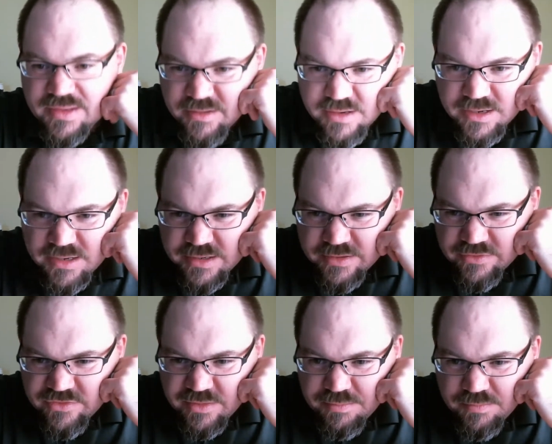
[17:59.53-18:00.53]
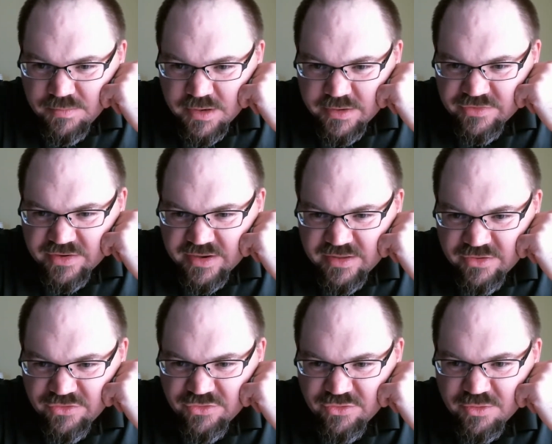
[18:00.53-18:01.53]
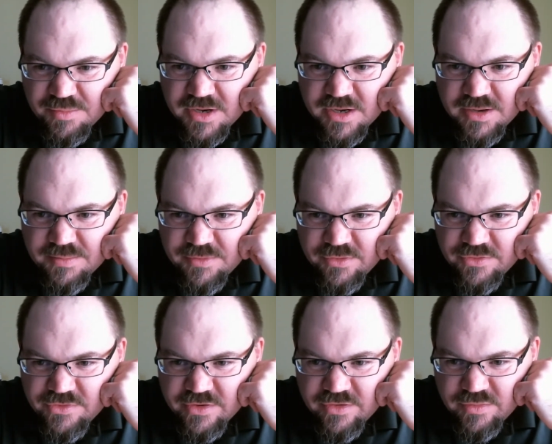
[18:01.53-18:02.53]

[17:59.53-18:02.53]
Let's see, Silent Sir Bob, you said